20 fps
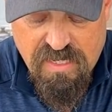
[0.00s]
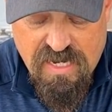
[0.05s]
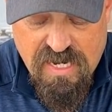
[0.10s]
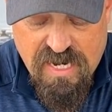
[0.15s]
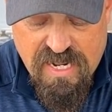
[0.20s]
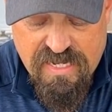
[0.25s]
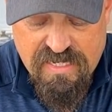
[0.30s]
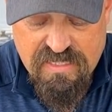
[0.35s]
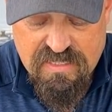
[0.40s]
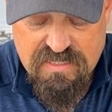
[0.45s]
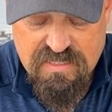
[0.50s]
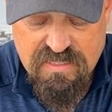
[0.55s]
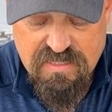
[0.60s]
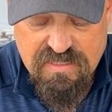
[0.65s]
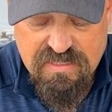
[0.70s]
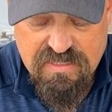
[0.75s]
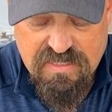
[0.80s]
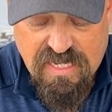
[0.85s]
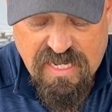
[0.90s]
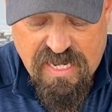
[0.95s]
nice
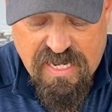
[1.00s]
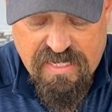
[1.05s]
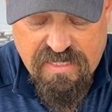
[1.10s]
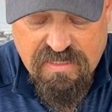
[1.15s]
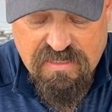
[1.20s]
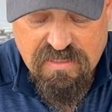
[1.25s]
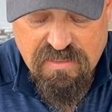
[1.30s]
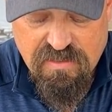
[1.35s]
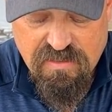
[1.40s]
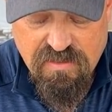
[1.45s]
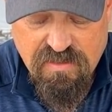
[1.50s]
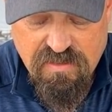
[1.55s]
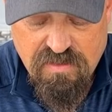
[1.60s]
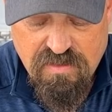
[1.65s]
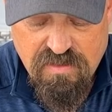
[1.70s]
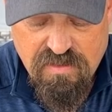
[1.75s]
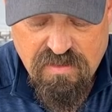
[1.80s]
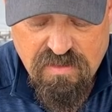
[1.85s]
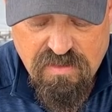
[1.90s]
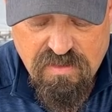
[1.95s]
tight
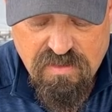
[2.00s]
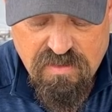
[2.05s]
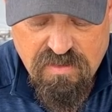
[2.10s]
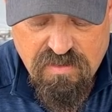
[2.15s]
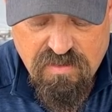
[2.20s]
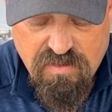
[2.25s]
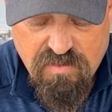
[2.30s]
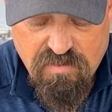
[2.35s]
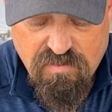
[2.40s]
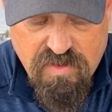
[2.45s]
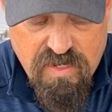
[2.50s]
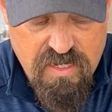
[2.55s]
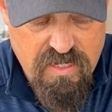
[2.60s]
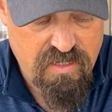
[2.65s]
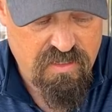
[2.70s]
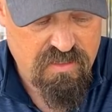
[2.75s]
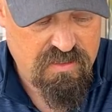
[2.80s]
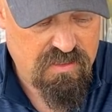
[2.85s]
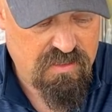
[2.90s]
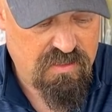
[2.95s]

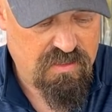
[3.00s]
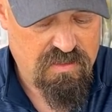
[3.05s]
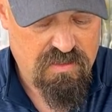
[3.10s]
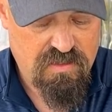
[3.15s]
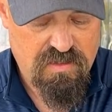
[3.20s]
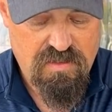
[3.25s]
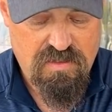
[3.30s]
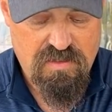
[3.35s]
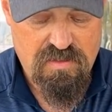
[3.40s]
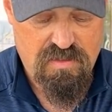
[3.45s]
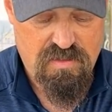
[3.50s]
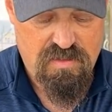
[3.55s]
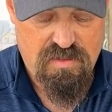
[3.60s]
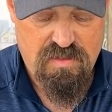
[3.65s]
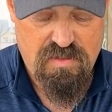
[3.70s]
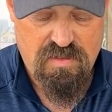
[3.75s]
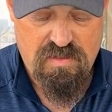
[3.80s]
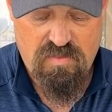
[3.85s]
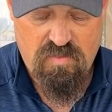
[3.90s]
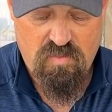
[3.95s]
radius,
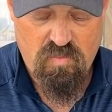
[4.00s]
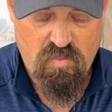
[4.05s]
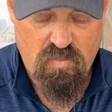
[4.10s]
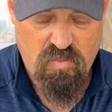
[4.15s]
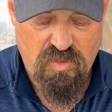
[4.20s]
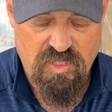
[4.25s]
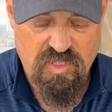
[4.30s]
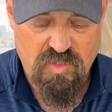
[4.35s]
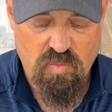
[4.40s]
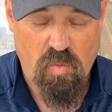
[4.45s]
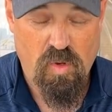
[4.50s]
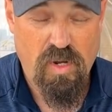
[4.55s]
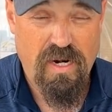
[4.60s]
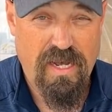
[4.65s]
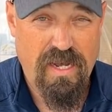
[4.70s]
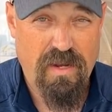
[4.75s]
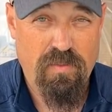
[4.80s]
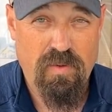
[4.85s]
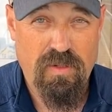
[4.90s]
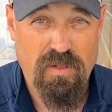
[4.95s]
which is what
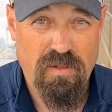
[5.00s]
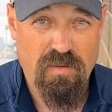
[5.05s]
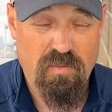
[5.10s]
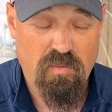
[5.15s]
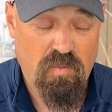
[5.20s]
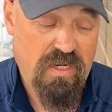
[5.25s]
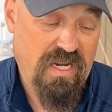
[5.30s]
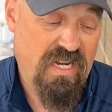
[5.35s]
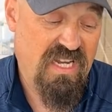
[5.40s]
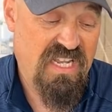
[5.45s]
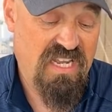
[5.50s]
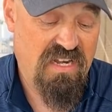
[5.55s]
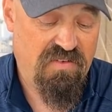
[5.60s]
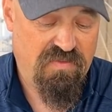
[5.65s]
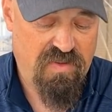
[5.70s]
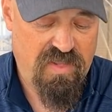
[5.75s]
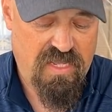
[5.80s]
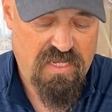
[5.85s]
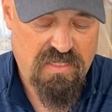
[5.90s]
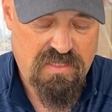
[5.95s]
I need
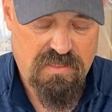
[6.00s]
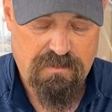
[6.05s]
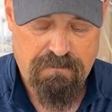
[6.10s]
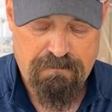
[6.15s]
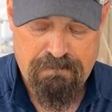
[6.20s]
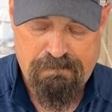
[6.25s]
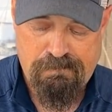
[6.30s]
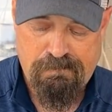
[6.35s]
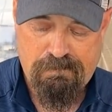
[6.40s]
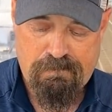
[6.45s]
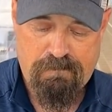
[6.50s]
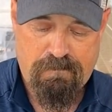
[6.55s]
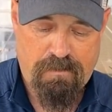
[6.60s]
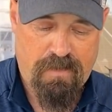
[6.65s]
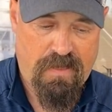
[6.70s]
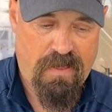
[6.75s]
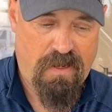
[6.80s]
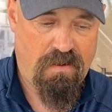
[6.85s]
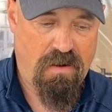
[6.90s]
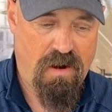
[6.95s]
for this.
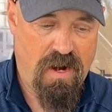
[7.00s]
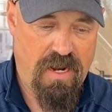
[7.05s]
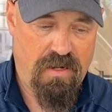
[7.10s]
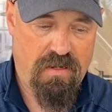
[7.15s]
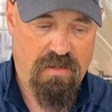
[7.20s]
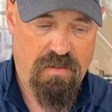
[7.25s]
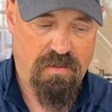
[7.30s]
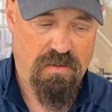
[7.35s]
All right,